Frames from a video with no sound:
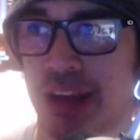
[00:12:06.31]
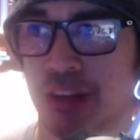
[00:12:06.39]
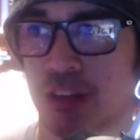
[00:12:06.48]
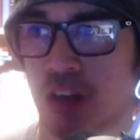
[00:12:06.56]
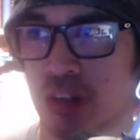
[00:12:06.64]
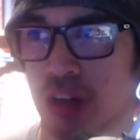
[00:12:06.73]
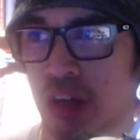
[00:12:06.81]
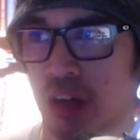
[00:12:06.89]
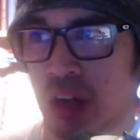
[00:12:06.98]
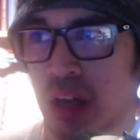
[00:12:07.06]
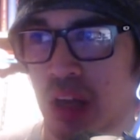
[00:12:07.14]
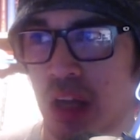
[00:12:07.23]
on her.
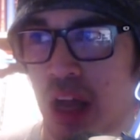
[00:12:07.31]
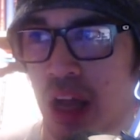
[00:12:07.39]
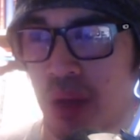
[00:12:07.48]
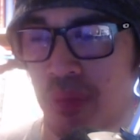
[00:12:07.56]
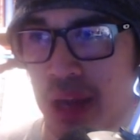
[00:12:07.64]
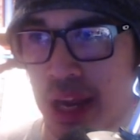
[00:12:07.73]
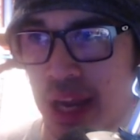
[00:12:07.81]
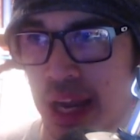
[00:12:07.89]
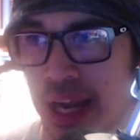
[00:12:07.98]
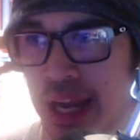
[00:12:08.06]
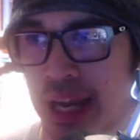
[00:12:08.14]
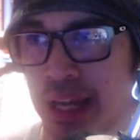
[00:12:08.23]

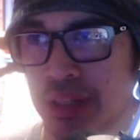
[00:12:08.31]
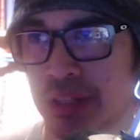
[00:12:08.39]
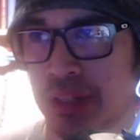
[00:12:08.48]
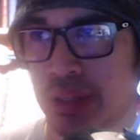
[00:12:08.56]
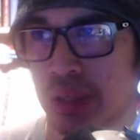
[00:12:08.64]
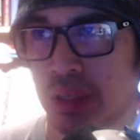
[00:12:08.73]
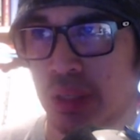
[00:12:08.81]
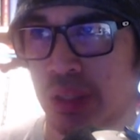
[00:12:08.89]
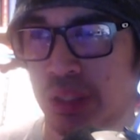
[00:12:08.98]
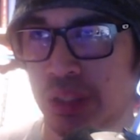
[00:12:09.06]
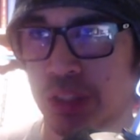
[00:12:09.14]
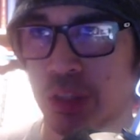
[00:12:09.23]
And,
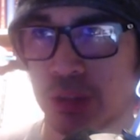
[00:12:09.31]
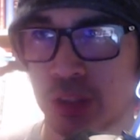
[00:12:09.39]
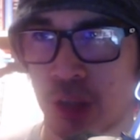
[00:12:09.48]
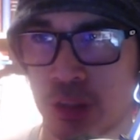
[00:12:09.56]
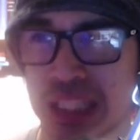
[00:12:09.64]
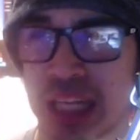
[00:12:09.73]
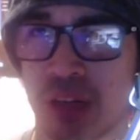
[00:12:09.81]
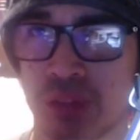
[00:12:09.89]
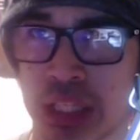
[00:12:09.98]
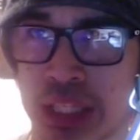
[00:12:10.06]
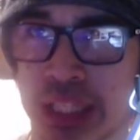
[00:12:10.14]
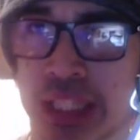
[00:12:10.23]
you know, it turns out
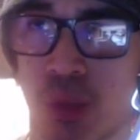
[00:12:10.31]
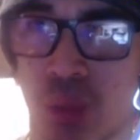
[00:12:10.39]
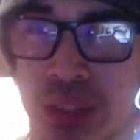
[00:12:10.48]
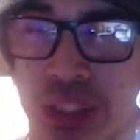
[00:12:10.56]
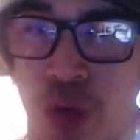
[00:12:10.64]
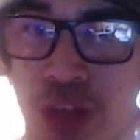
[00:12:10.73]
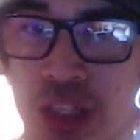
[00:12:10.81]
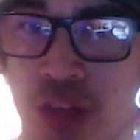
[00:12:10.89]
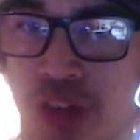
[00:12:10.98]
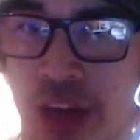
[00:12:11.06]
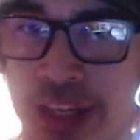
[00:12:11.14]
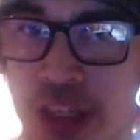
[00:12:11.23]
that Eda wasn't going to
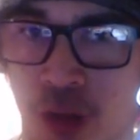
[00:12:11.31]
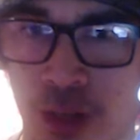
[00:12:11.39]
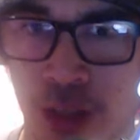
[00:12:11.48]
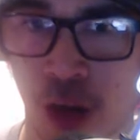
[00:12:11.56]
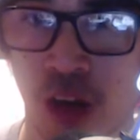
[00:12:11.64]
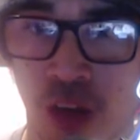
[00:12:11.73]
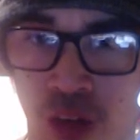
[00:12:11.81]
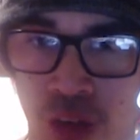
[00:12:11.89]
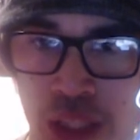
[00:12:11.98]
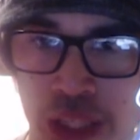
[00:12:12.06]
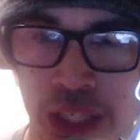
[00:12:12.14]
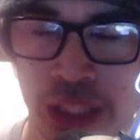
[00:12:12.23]
fight her at all.
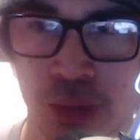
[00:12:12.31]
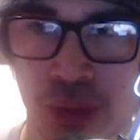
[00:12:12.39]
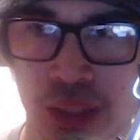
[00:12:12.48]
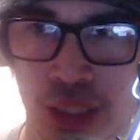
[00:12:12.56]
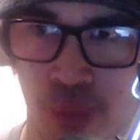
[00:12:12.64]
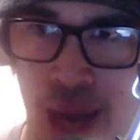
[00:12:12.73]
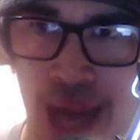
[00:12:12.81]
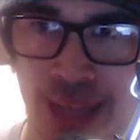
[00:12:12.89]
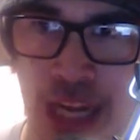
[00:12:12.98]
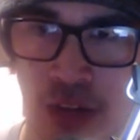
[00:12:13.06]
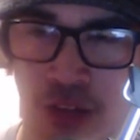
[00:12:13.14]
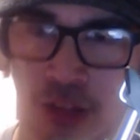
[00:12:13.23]
She was going to back
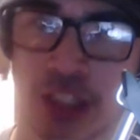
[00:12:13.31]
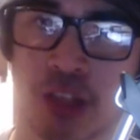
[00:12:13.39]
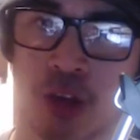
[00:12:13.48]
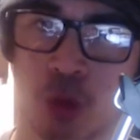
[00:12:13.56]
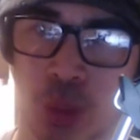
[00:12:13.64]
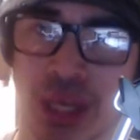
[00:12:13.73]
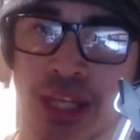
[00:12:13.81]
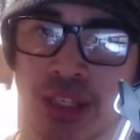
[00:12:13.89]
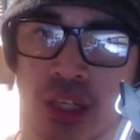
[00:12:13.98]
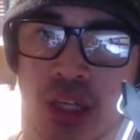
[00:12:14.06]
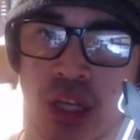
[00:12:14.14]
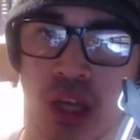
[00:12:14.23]
down and let her win
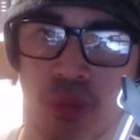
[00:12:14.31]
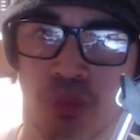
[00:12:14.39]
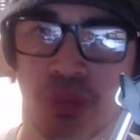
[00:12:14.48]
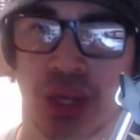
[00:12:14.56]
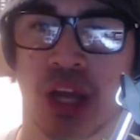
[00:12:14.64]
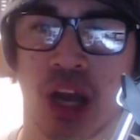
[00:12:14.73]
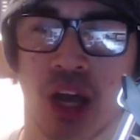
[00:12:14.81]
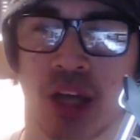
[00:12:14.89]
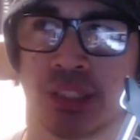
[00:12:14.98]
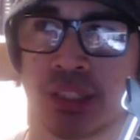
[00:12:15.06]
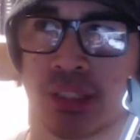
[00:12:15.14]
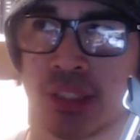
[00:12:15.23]

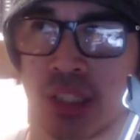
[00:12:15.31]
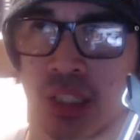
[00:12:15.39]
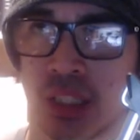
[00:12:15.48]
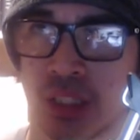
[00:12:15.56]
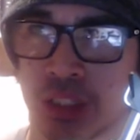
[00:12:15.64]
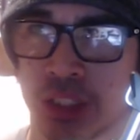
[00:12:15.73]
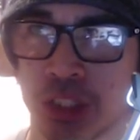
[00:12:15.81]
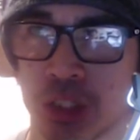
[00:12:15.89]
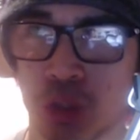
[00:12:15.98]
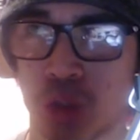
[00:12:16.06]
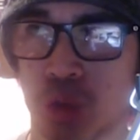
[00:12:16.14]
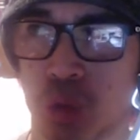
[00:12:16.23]
because she
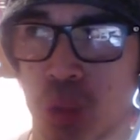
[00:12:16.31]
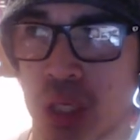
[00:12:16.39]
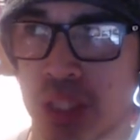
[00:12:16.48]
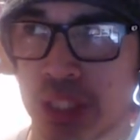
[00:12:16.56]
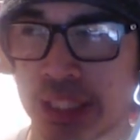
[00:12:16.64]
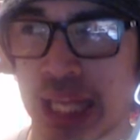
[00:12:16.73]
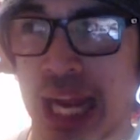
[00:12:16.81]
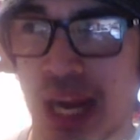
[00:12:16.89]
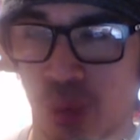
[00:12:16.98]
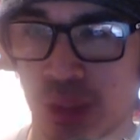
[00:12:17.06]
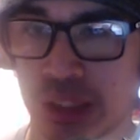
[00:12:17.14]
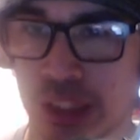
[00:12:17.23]
knew that that
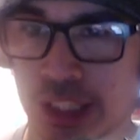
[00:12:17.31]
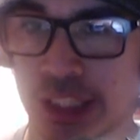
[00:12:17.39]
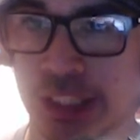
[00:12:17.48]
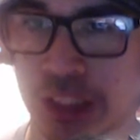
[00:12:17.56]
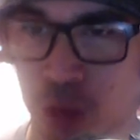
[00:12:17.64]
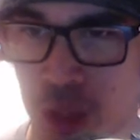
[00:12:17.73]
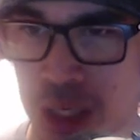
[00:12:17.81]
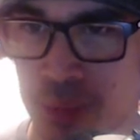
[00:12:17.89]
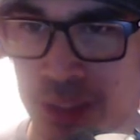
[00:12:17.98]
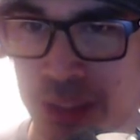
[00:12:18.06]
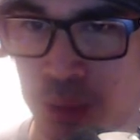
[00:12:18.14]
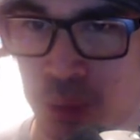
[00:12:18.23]
was Lilith's dream
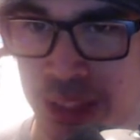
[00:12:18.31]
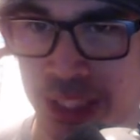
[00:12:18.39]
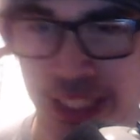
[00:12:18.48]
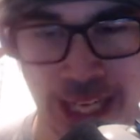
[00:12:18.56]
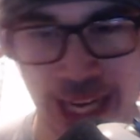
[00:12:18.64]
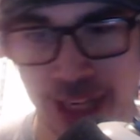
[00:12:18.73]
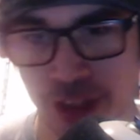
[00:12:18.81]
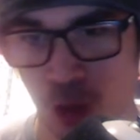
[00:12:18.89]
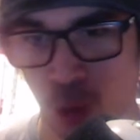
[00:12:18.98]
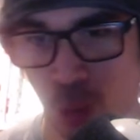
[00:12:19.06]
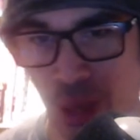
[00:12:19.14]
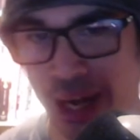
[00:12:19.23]
and she wasn't going to get in her
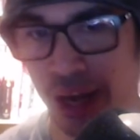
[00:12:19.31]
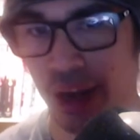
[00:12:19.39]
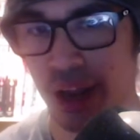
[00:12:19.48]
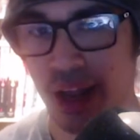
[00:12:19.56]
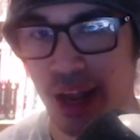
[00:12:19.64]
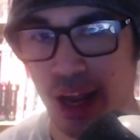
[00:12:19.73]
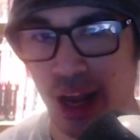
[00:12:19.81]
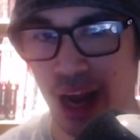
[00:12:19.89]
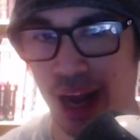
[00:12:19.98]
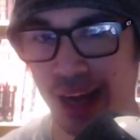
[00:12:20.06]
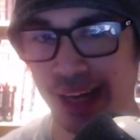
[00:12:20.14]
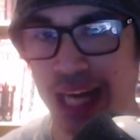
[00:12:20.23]
way.
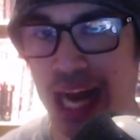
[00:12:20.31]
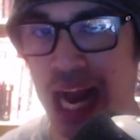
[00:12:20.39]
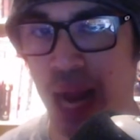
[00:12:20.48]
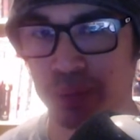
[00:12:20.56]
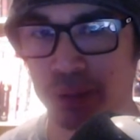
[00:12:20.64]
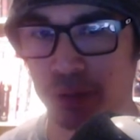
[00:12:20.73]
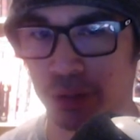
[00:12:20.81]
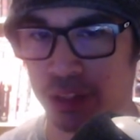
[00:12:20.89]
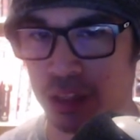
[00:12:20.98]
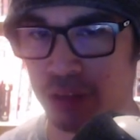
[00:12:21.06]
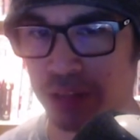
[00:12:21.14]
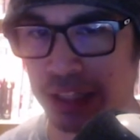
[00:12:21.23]
I absolutely
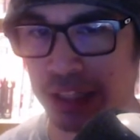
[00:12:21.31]
love that. That